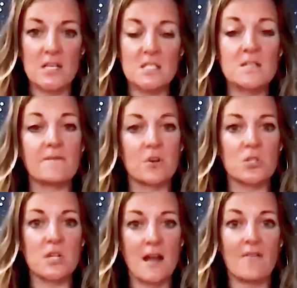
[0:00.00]

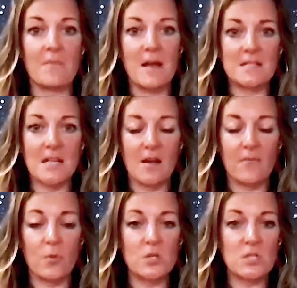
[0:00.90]
freest version of
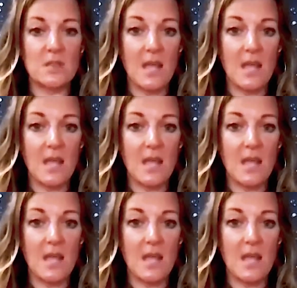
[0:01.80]
myself,